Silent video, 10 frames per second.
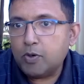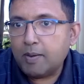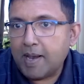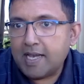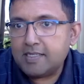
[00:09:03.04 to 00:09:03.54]

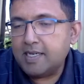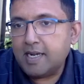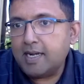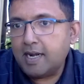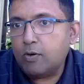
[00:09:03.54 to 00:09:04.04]
capacity,
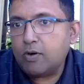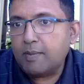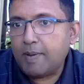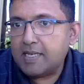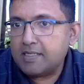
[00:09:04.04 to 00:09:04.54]
right, cloud
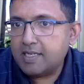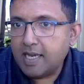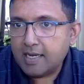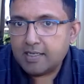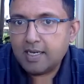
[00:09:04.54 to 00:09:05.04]
capacity,
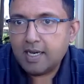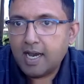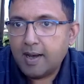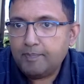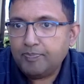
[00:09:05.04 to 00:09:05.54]
and
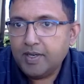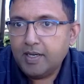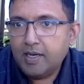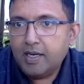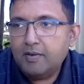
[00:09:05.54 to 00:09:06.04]

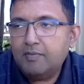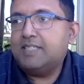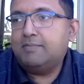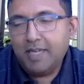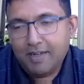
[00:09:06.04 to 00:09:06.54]

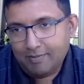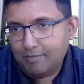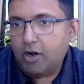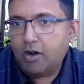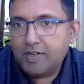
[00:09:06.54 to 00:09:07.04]
but
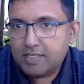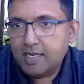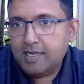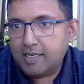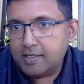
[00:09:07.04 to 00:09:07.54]

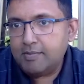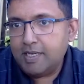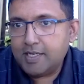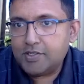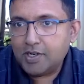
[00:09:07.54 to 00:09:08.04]
obviously in the
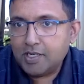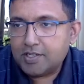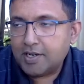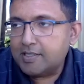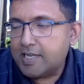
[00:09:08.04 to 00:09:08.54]
industrial
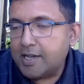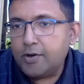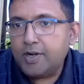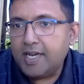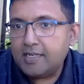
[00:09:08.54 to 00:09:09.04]
strength
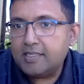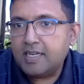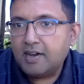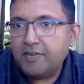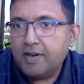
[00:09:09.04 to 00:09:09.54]
security and
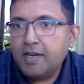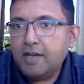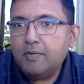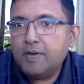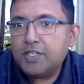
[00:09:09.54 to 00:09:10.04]
stuff,
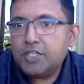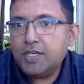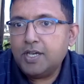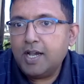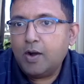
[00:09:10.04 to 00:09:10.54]
which
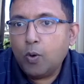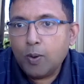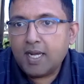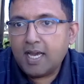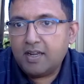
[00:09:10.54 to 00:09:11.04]

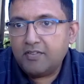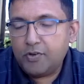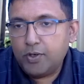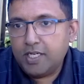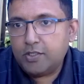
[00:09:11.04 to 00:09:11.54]
overnight, if
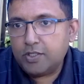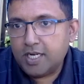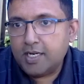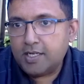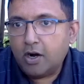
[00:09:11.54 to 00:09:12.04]
you need to
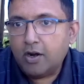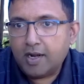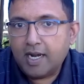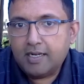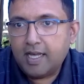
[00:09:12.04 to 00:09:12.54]
turn it on,
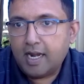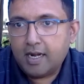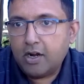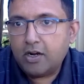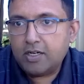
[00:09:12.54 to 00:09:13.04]
right, there are
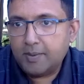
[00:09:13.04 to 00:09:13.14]
not